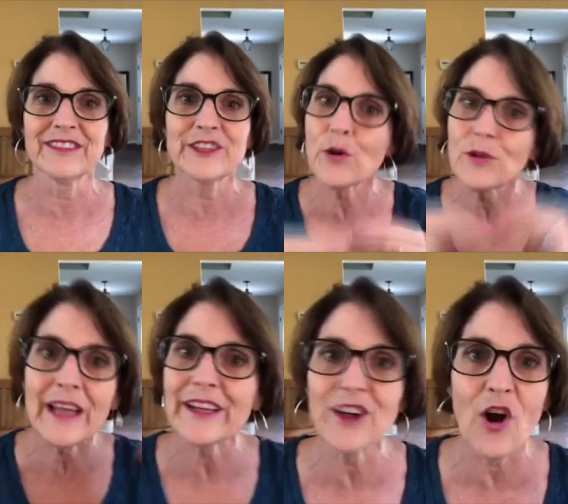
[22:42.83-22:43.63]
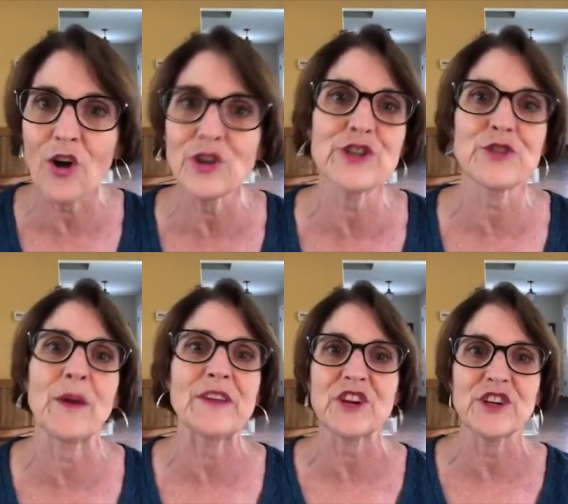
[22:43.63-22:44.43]
Don't let it all just
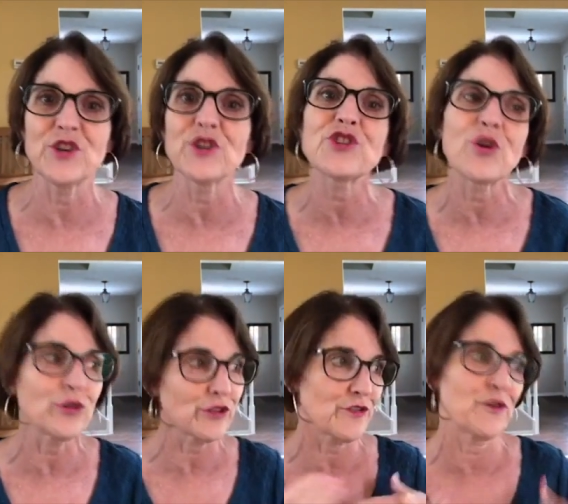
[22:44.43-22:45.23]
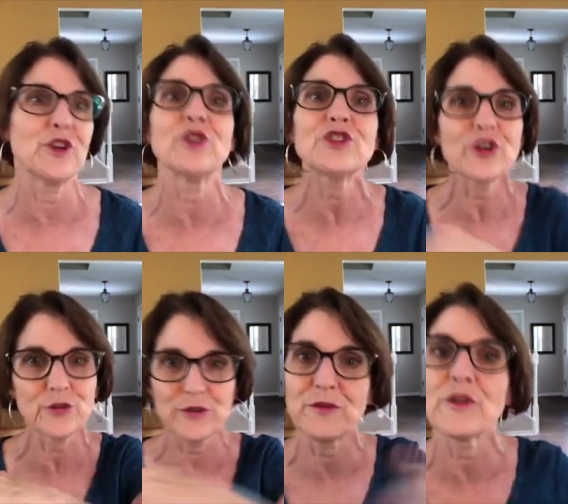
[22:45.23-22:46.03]
rest on your shoulders for your
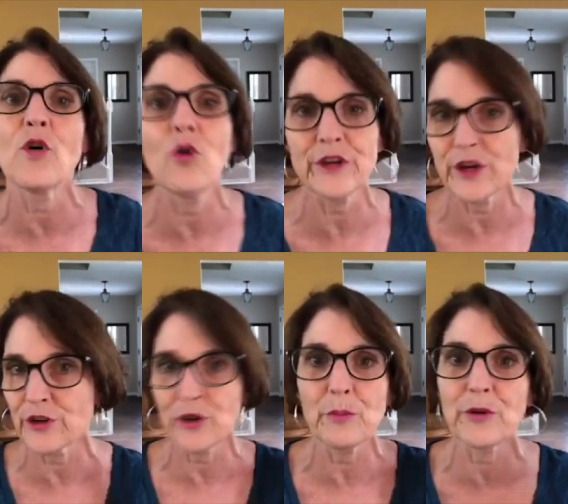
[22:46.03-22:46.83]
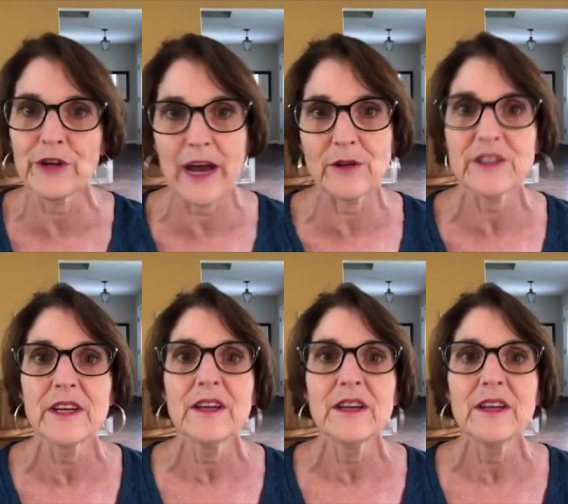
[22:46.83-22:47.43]
children for the whole year. You'll burn out.